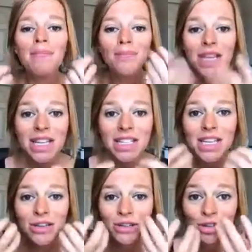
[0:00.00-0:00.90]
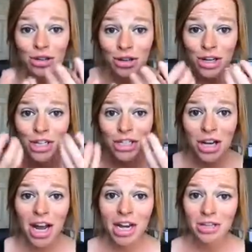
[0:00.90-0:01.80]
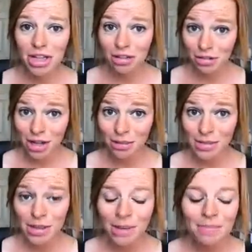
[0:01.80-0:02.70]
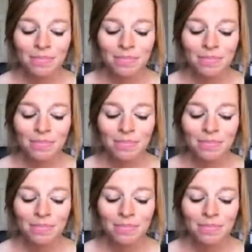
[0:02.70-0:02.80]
to continue to nourish and hydrate their lips.